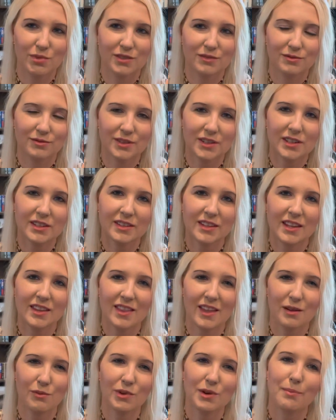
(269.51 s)
but really
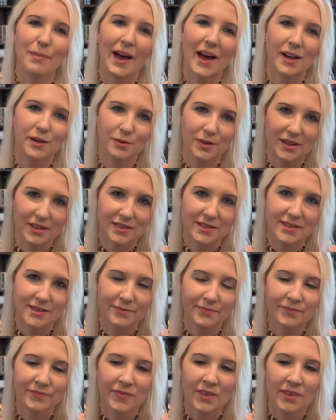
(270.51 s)
they were backwards.